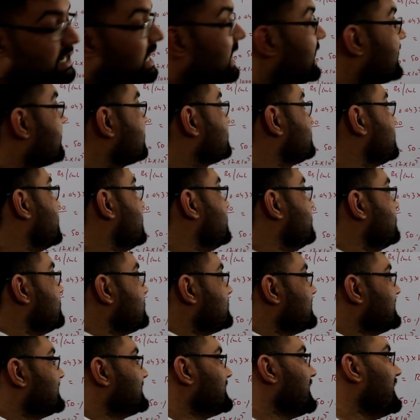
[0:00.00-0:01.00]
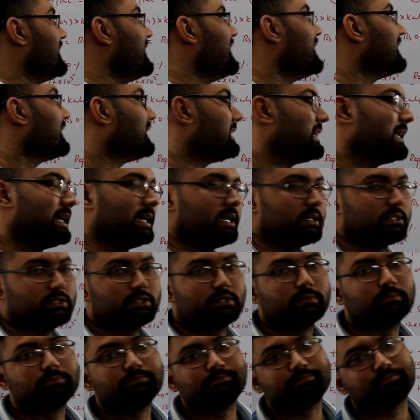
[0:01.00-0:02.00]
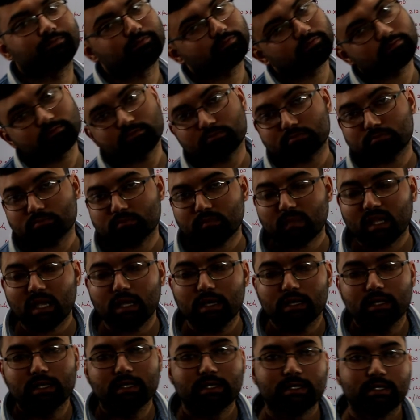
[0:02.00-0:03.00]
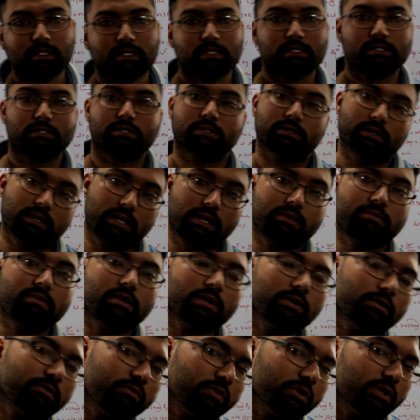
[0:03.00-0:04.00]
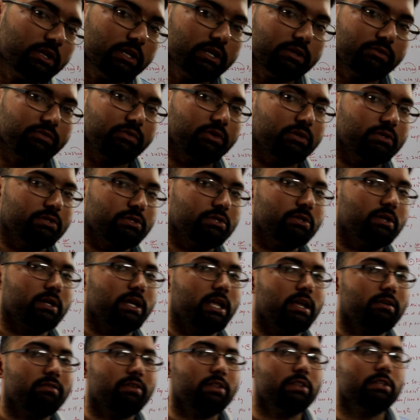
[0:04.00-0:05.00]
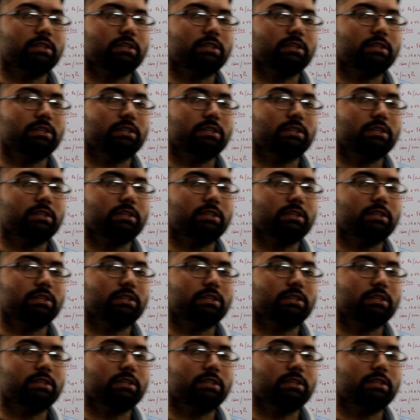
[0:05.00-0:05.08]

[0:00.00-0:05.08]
lakhs and this is 8 lakhs. So have a look for the difference. You're given